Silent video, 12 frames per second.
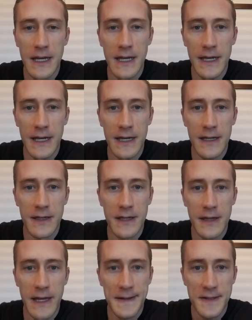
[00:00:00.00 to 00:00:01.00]
and
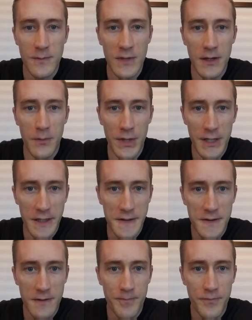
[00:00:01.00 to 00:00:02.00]
that's going to be the biggest